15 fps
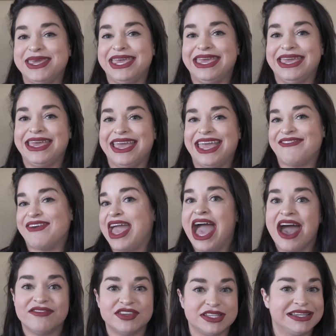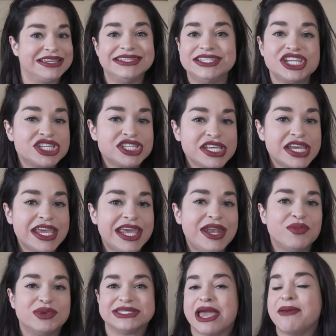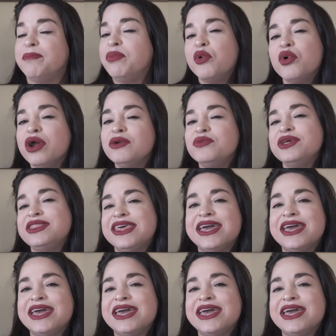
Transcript: me if I have a condition, was I born with